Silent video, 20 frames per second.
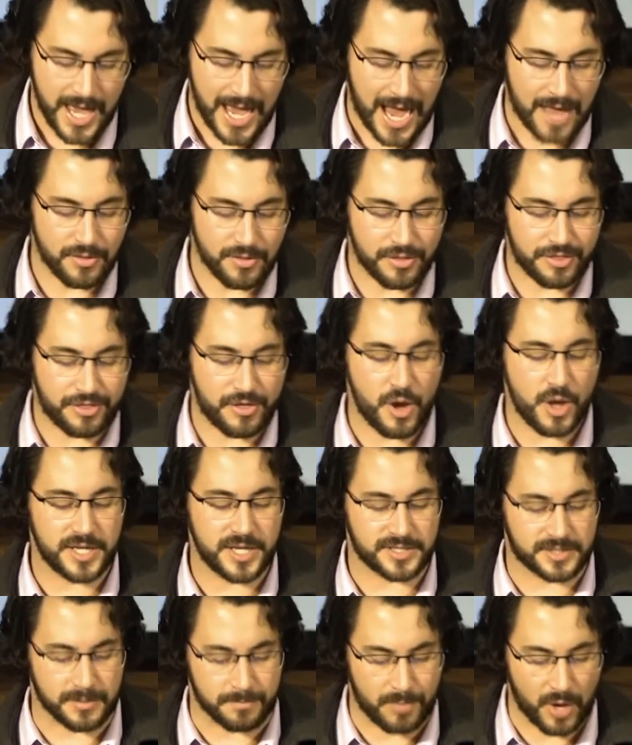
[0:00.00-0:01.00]
And the third
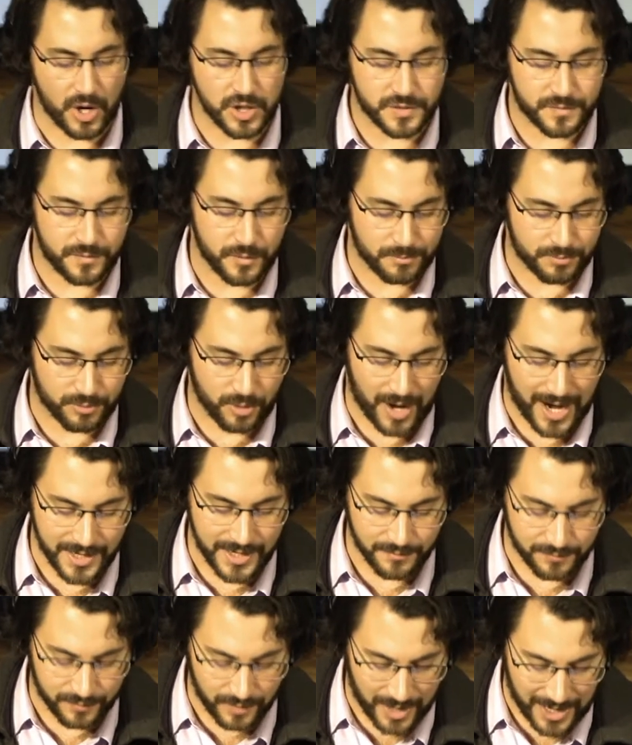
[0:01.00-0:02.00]
is the boastful
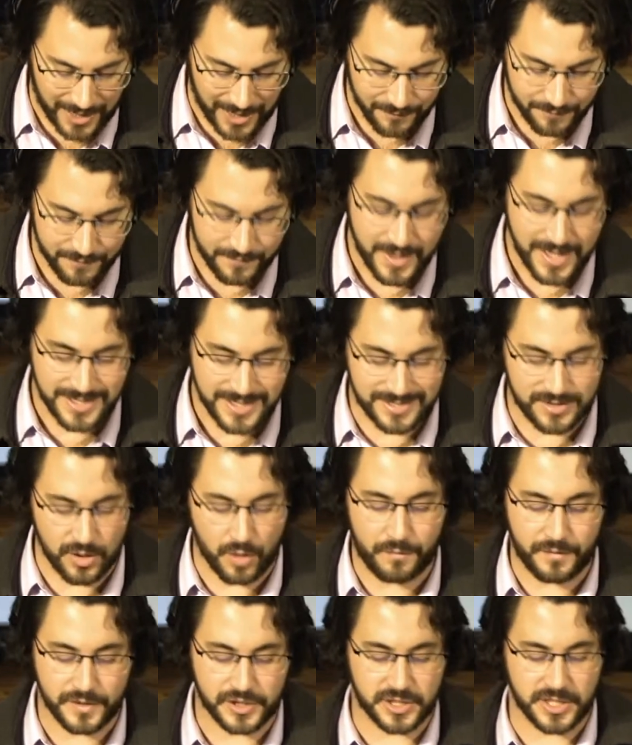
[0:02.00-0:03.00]
pride of life,
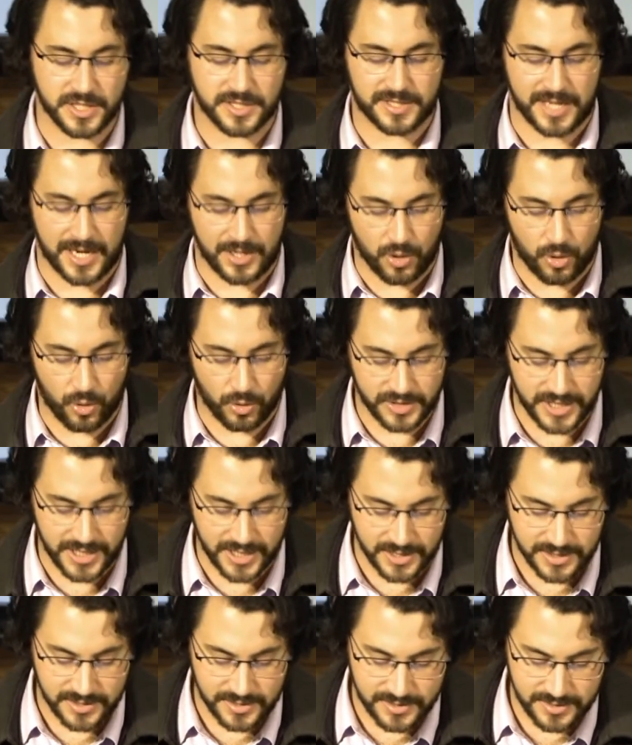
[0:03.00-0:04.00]
selfishness and
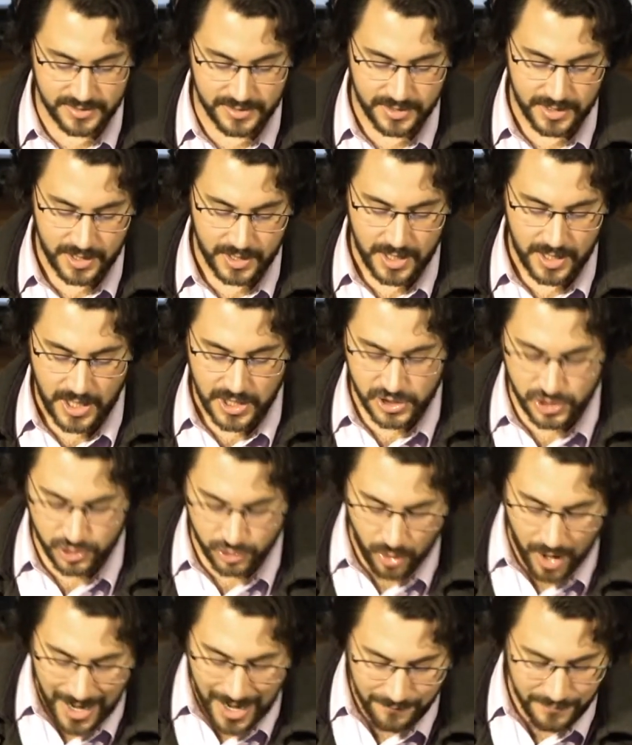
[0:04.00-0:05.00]
haughtiness.
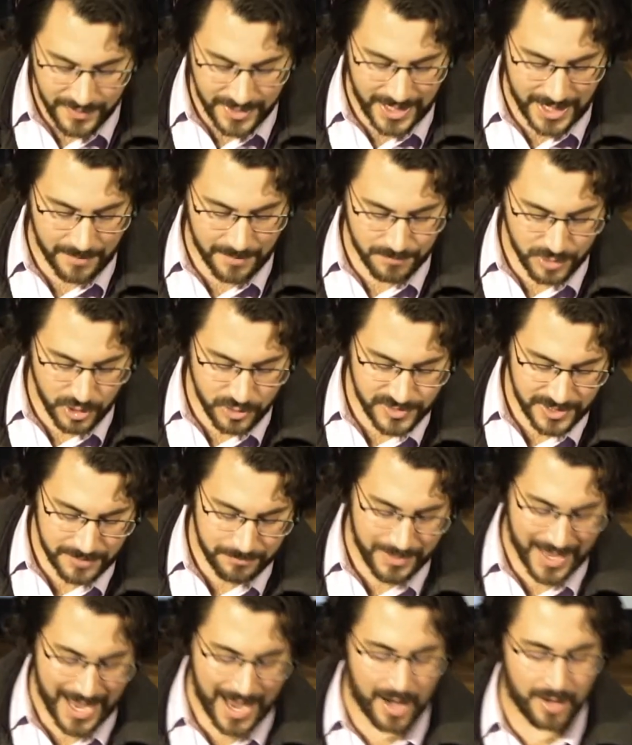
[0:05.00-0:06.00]
Striving and abusing
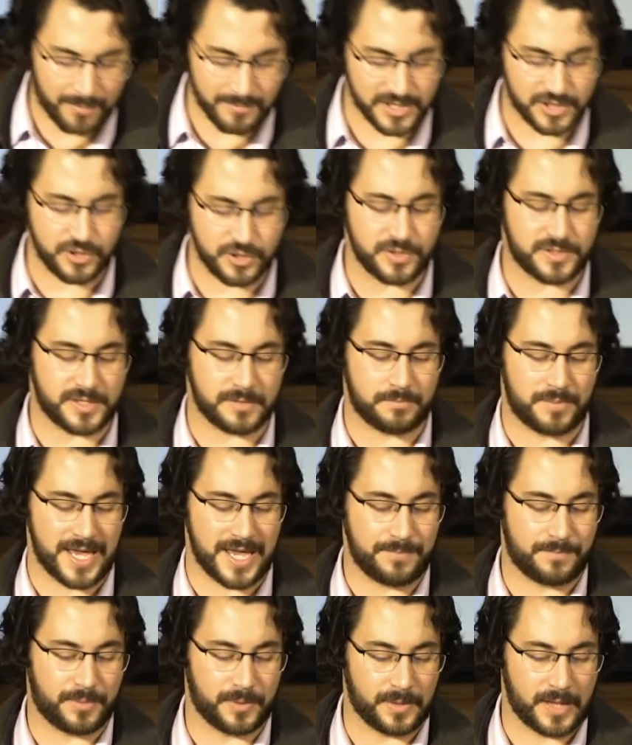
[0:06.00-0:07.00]
power, misusing
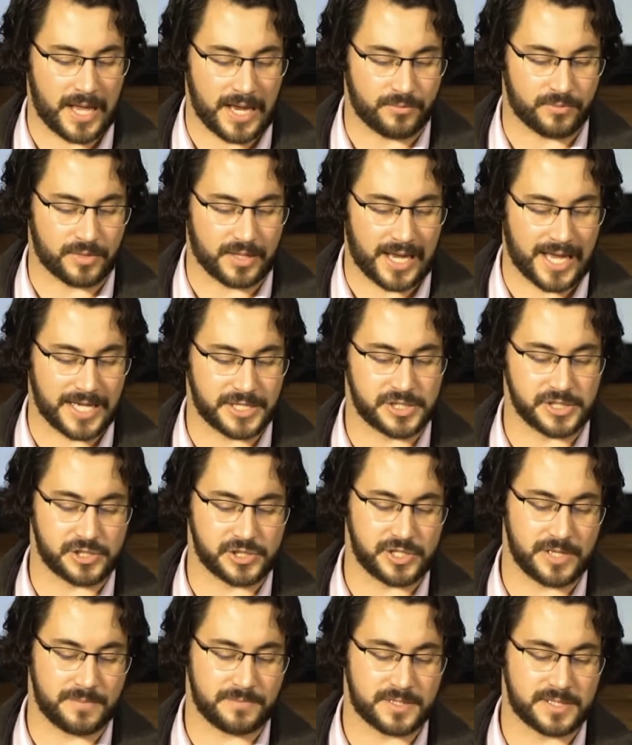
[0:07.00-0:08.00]
people and
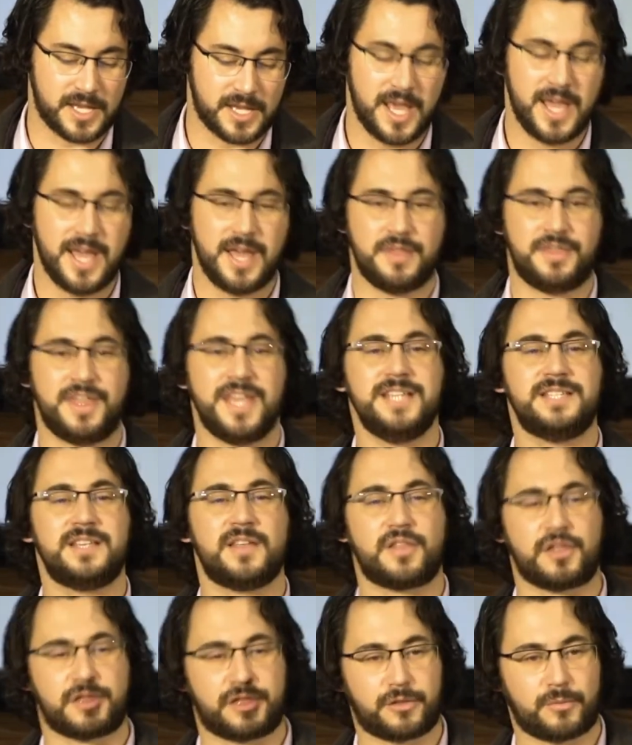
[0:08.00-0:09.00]
relationships. These are
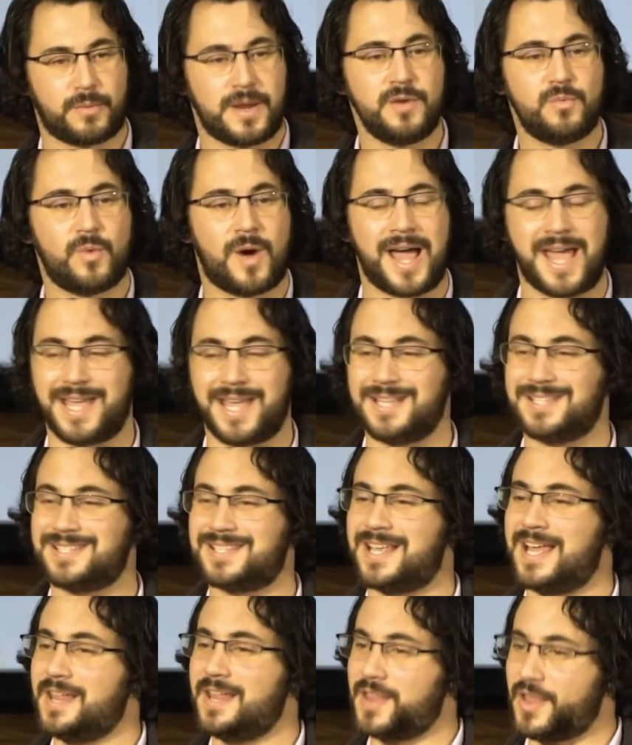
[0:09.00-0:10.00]
the three
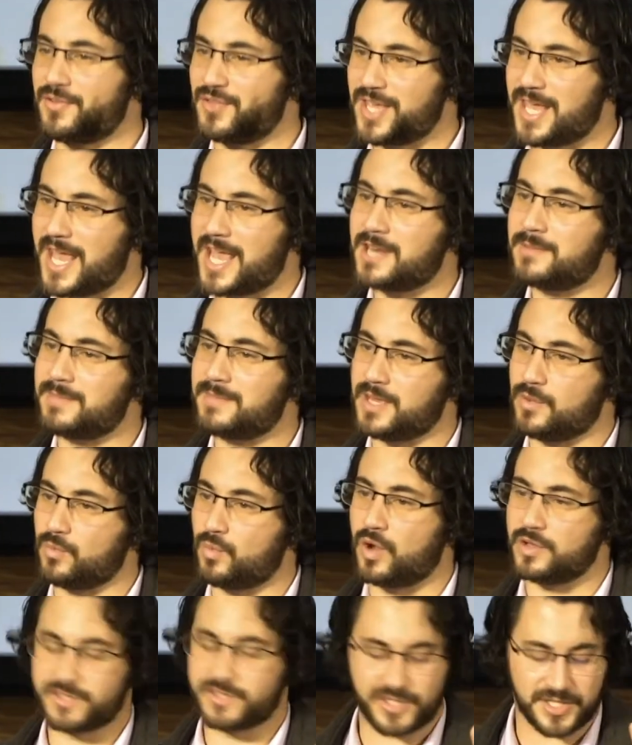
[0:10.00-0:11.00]
ways that the enemy
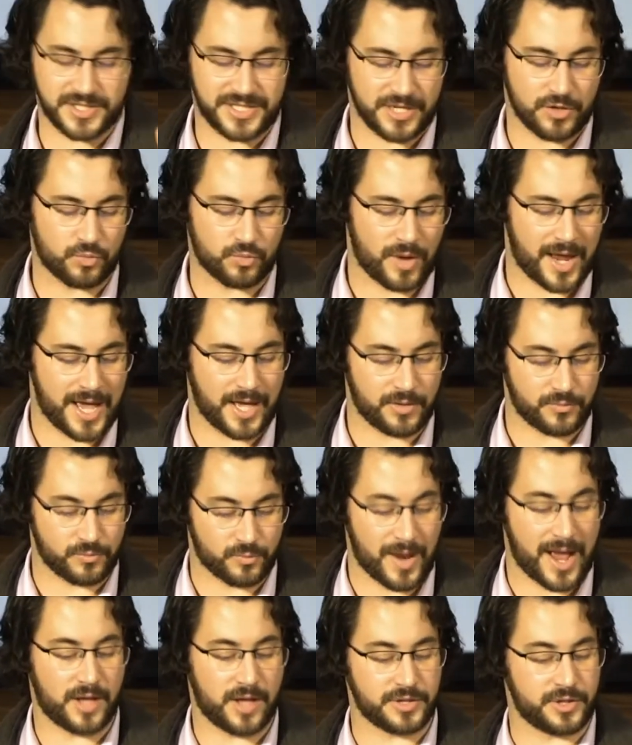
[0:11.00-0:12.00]
wants to
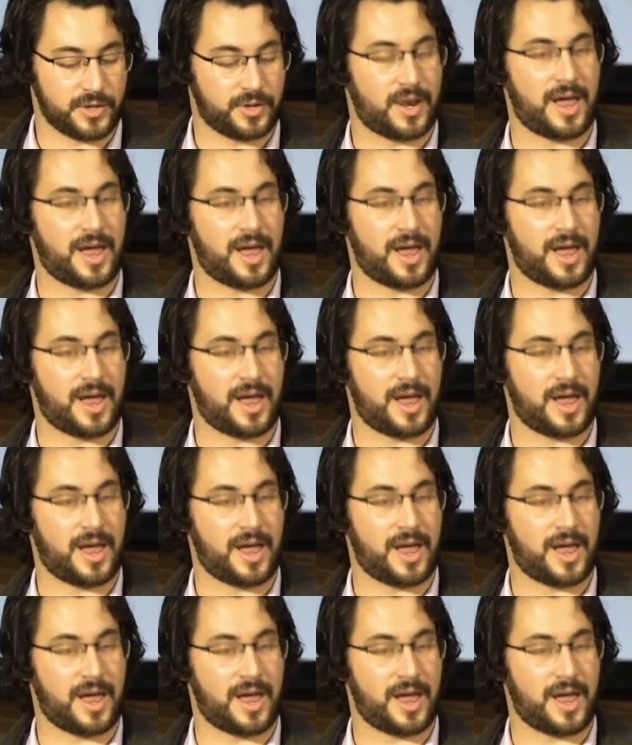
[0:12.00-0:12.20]
derail your